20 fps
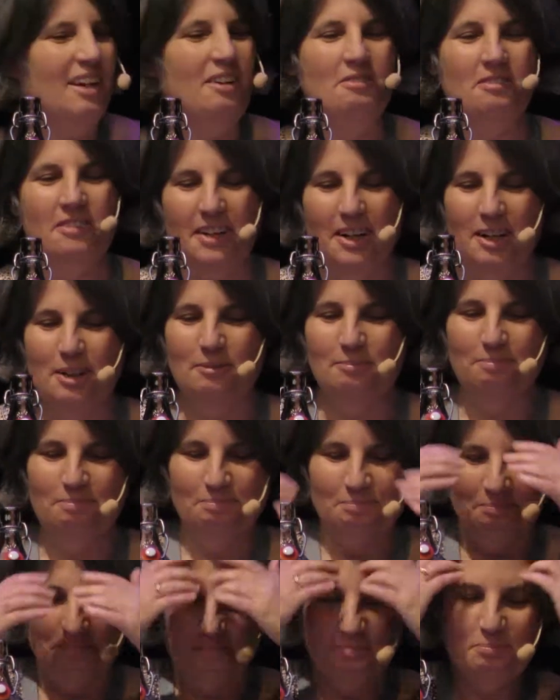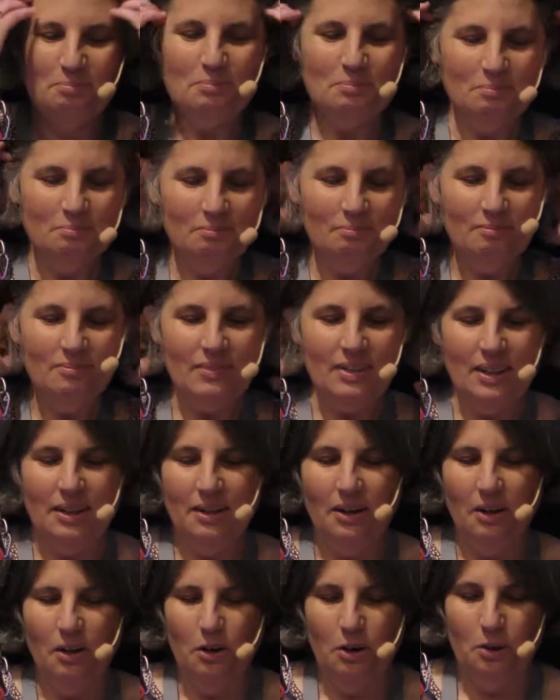is that fair?
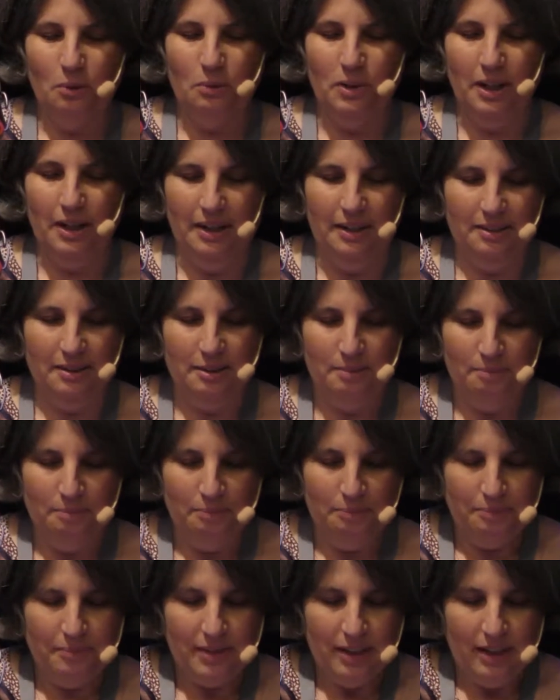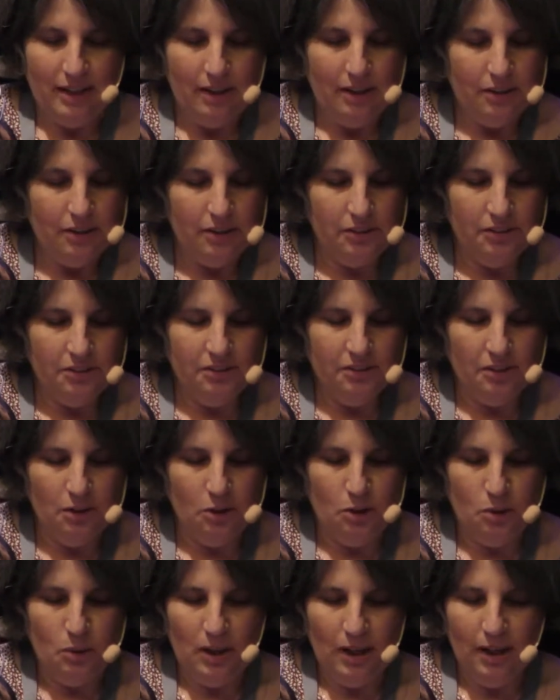All right.
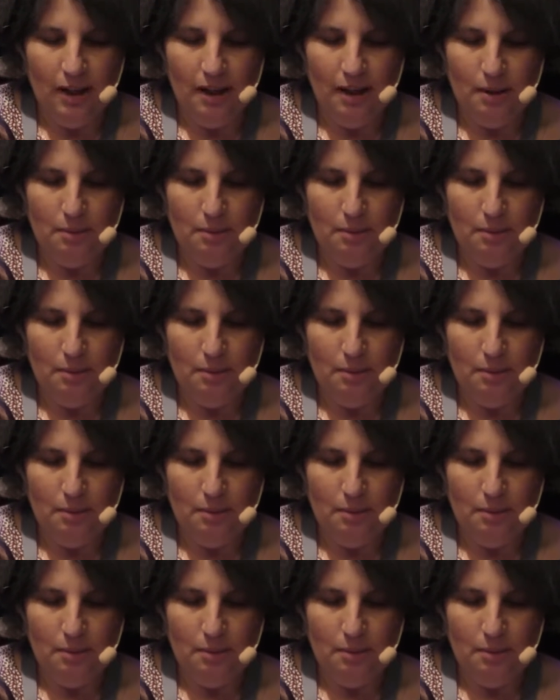So